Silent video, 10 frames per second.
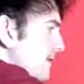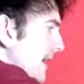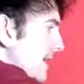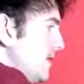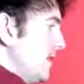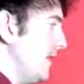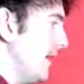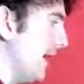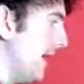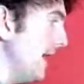change?
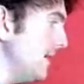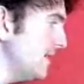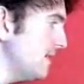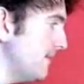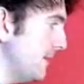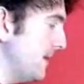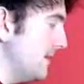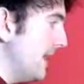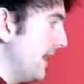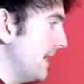Yes. We've been
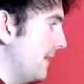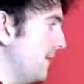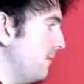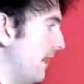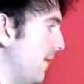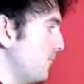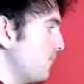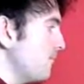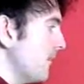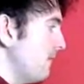saying that for quite
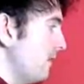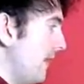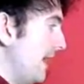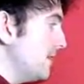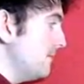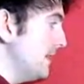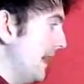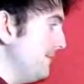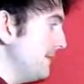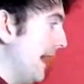some
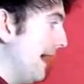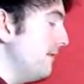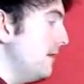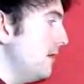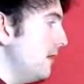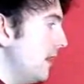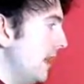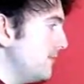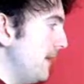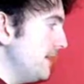time now,
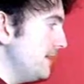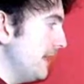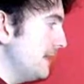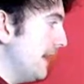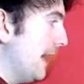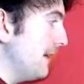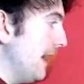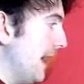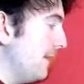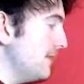especially as now we
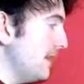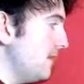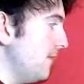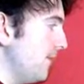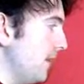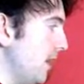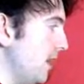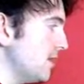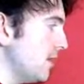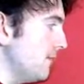have seen the
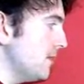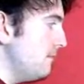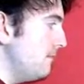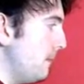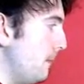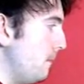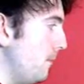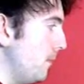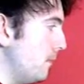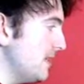first of the
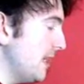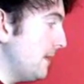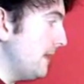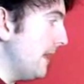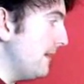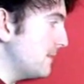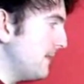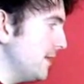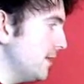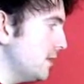multi-year
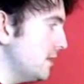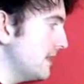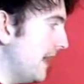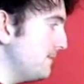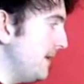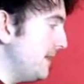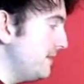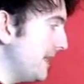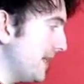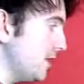expansion that has been
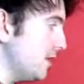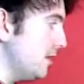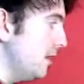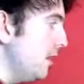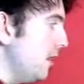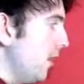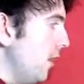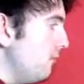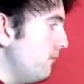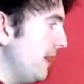unleashed.
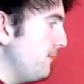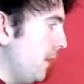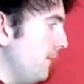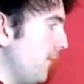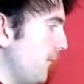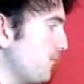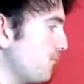We both,